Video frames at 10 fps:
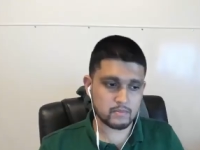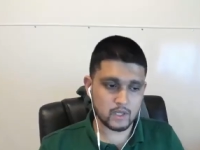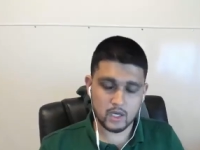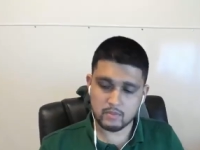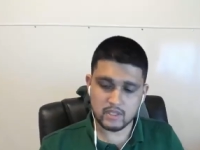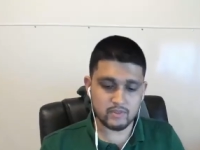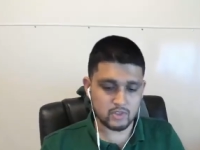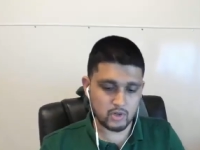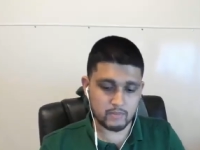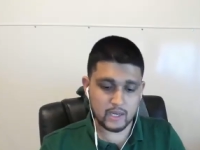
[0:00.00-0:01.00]
uh,
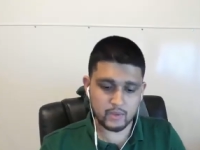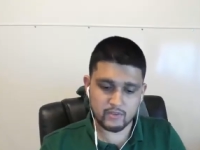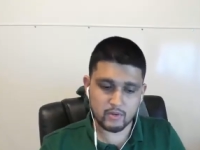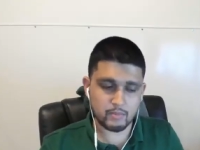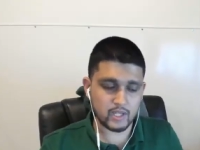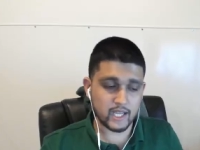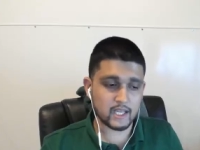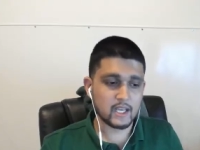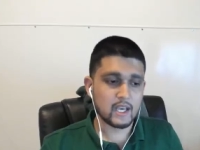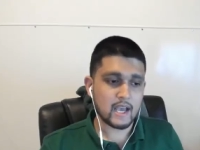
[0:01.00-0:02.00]
inventory buy, whatever. But
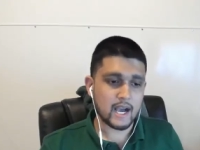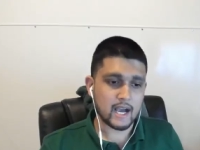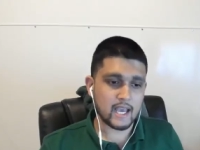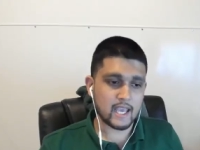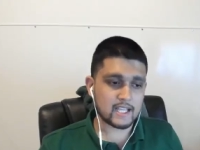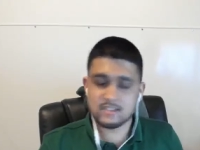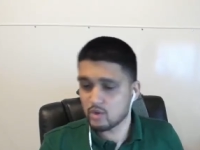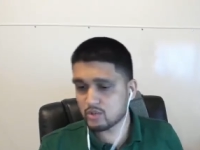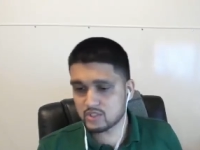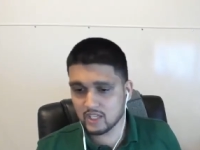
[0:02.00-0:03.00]
like, it's
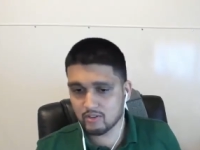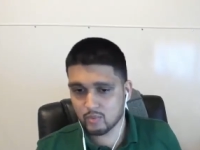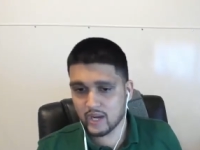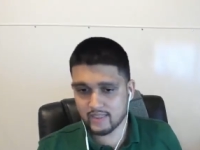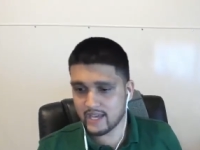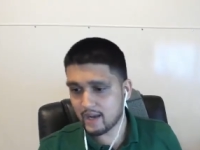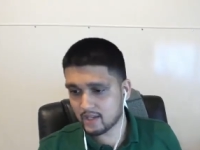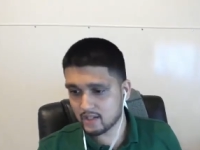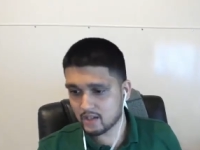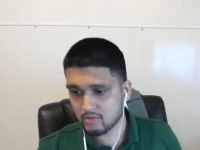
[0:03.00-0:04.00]
no secret why that
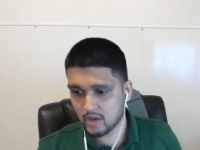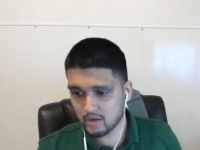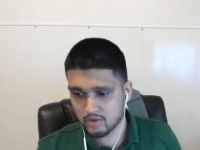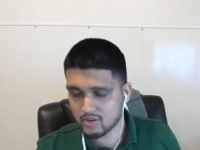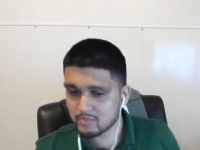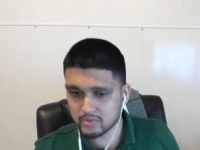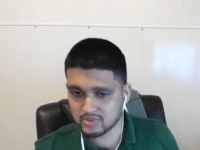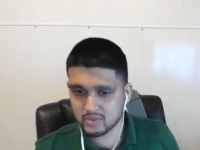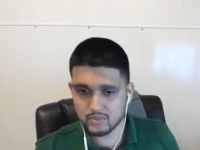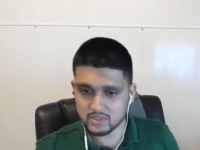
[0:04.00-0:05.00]
can cri cripple
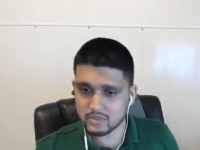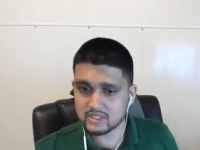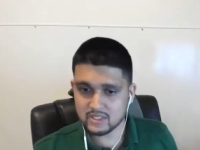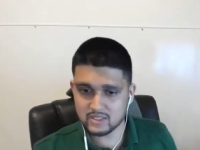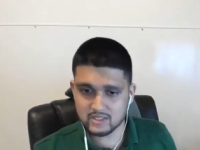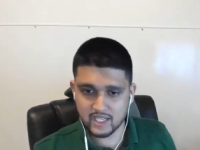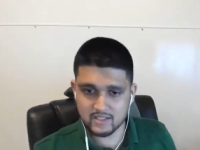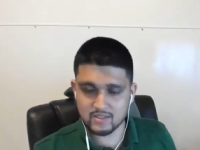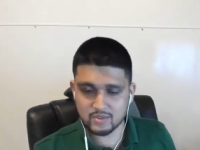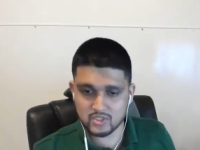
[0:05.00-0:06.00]
someone's business. Like,
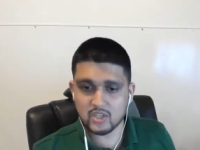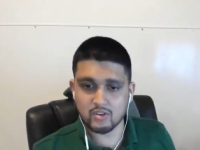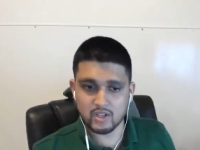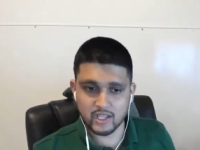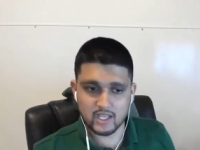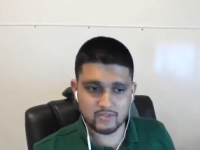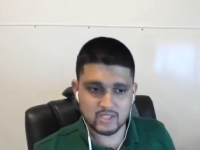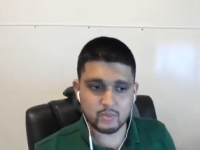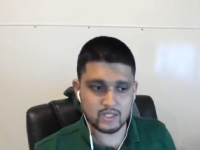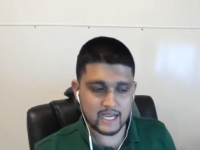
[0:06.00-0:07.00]
it's no secret. Like, if
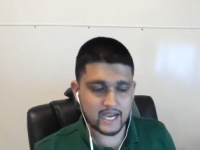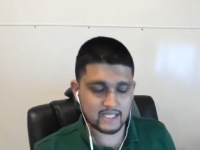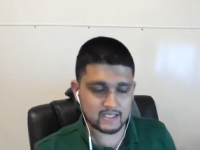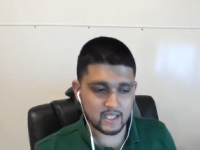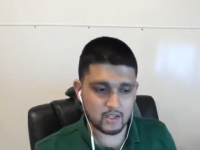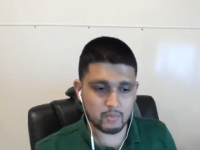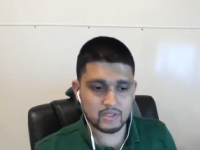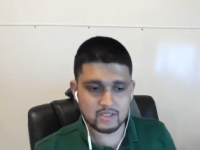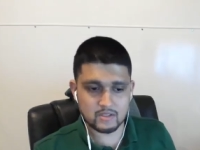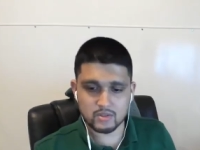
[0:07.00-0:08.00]
someone dies and your
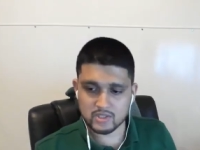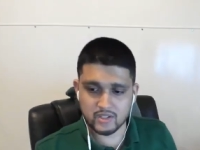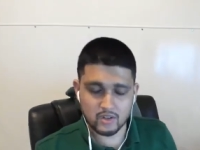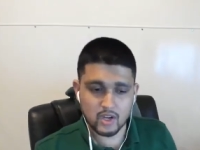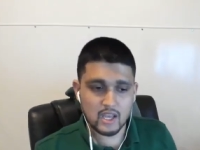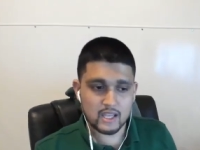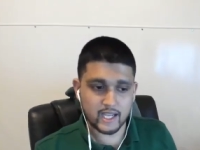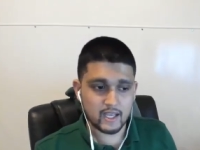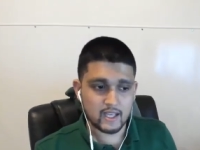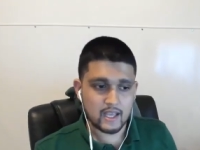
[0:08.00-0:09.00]
business goes under, like,